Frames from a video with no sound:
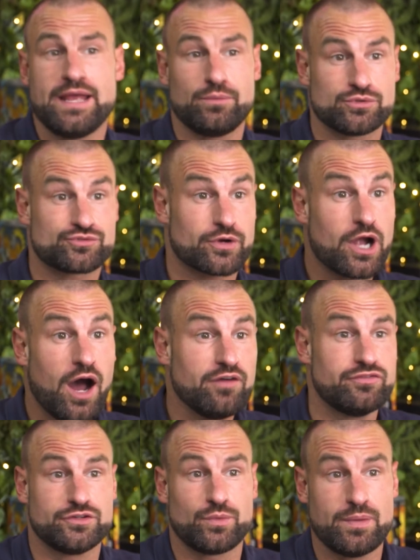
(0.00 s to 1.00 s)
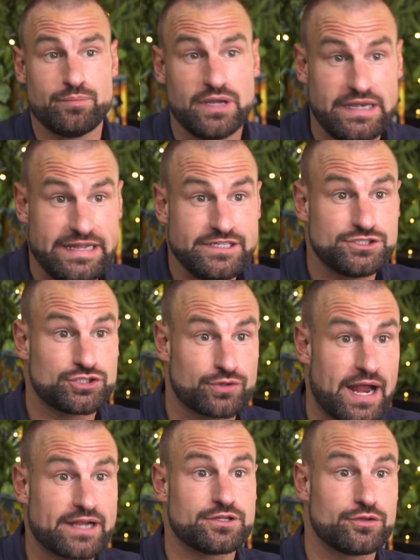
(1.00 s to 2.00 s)
it was recovered when police
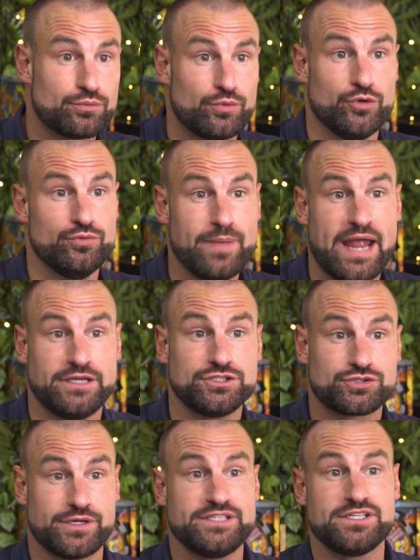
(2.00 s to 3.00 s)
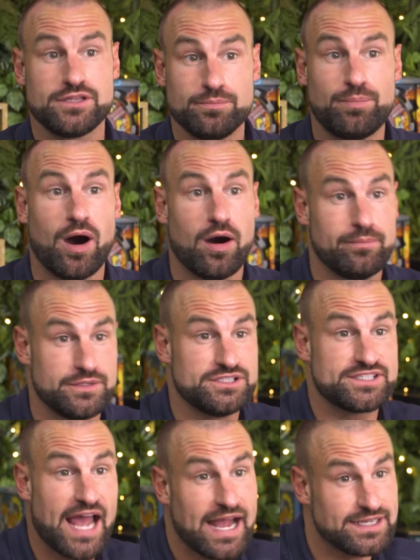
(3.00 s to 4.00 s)
tracked the room entry to the
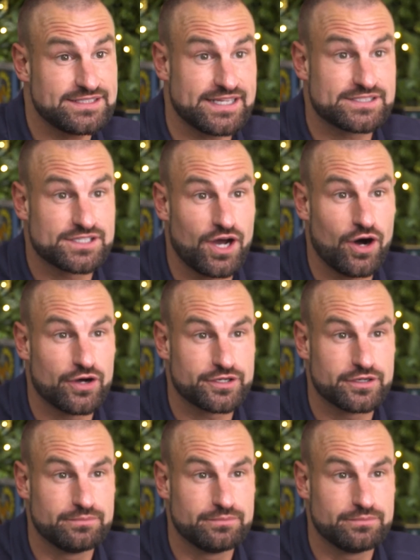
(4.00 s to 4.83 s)
barman's access card.